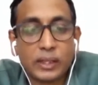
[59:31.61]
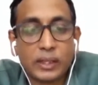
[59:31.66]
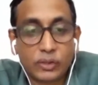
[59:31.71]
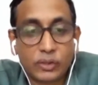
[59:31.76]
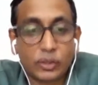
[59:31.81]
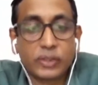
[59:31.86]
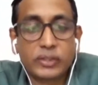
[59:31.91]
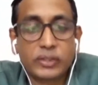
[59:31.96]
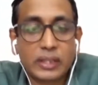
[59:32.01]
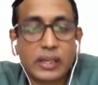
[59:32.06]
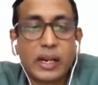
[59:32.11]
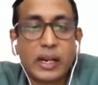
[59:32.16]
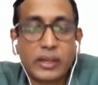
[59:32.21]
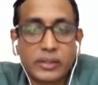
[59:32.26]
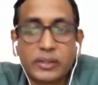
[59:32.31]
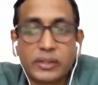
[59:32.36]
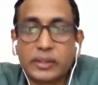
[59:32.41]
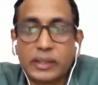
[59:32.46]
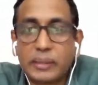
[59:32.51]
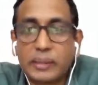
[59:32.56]
Across the
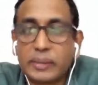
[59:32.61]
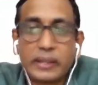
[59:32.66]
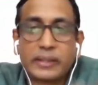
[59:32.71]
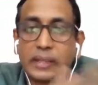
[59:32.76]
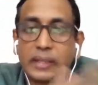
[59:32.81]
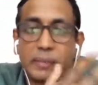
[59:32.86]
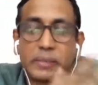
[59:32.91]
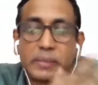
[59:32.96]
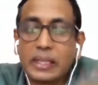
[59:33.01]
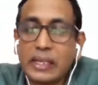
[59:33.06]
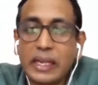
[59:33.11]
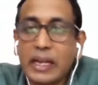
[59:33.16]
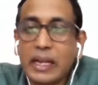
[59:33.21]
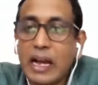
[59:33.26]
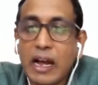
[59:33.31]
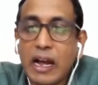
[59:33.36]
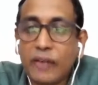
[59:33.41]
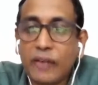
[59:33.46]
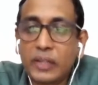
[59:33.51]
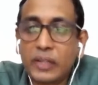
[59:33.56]
country. I mean, something like
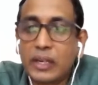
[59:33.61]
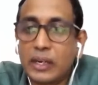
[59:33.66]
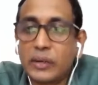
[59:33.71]
half the